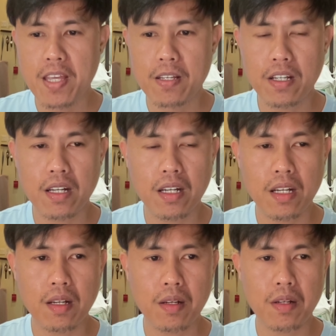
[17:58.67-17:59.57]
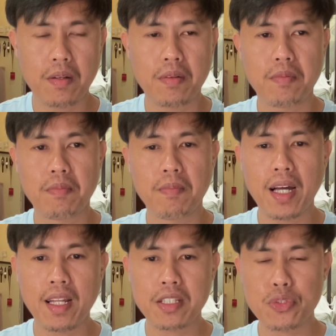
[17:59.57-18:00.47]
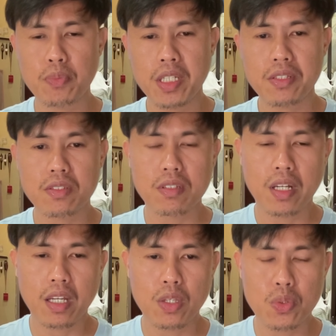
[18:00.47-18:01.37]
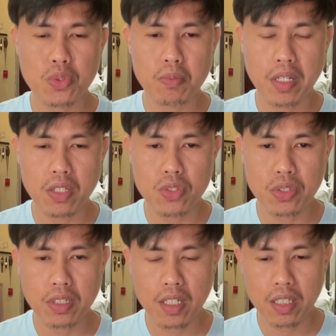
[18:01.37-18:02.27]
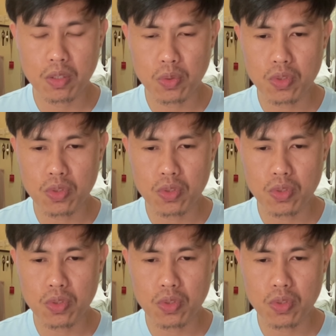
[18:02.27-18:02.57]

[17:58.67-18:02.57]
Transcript: Uh, balance means I use my injured leg to